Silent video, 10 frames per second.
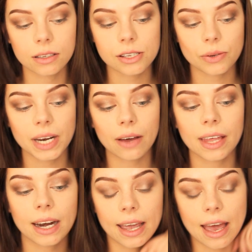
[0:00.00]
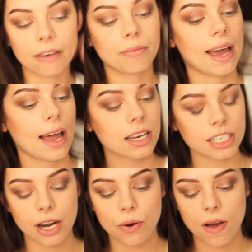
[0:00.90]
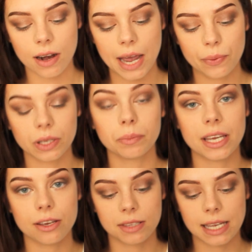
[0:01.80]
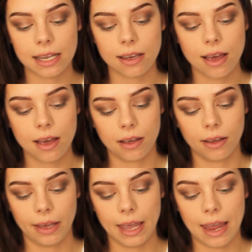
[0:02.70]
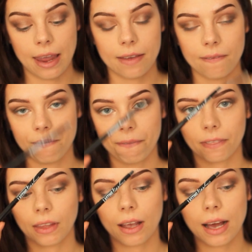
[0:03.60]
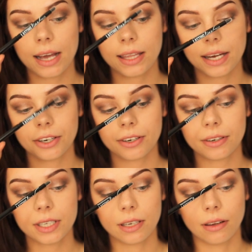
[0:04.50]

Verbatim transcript: So now that I have my eyeshadow on, I will be using a eyeliner.